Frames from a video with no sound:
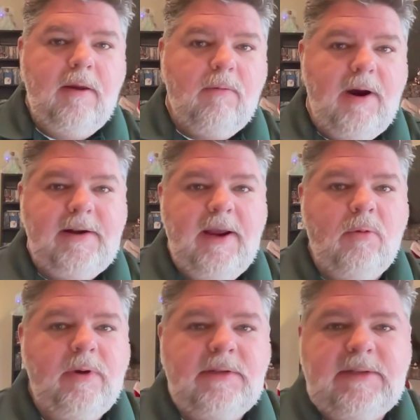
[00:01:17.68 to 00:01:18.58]
Right now
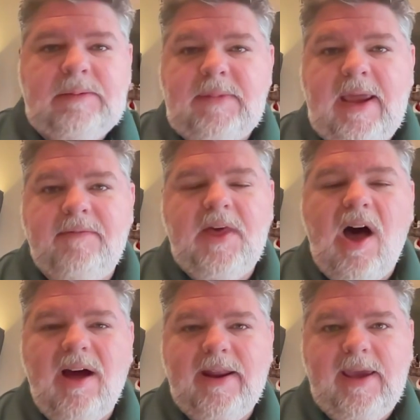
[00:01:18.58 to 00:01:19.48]
we seem to have the
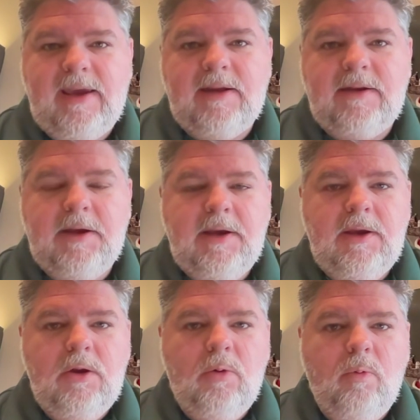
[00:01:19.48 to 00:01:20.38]
hot hand
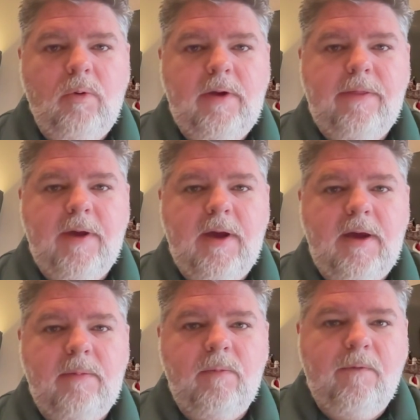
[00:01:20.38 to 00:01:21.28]
with
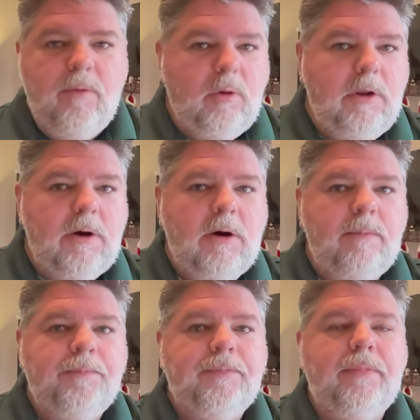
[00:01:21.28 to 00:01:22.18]

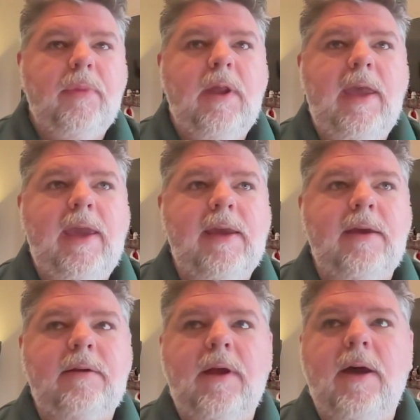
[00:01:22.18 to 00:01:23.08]
Fuller
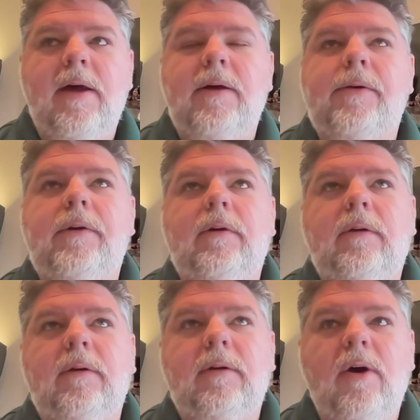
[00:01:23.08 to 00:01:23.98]
and, I
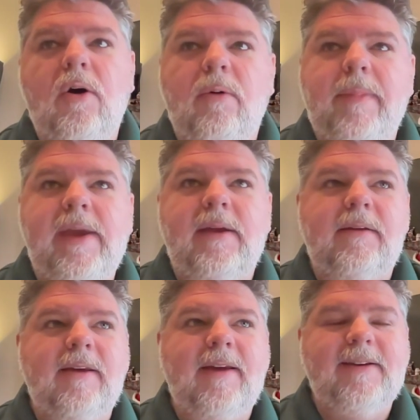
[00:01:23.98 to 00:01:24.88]

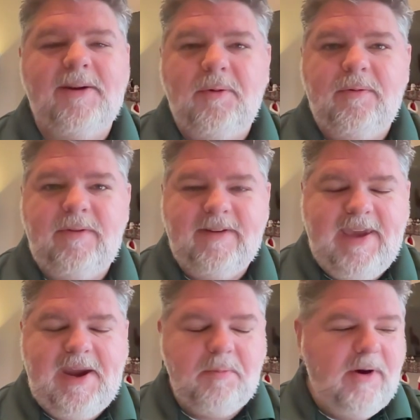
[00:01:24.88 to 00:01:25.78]
get on
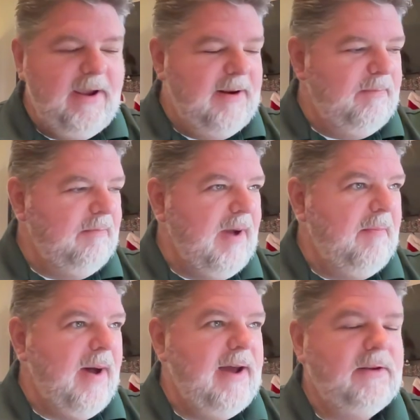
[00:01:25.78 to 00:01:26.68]
camera and my
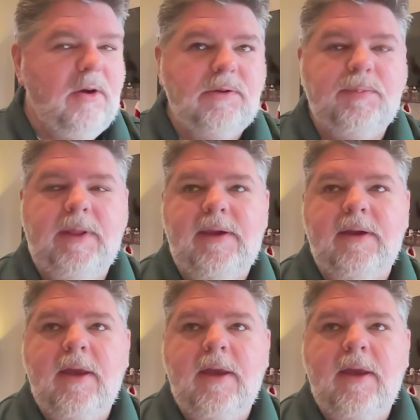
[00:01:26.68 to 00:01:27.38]
mind goes blank.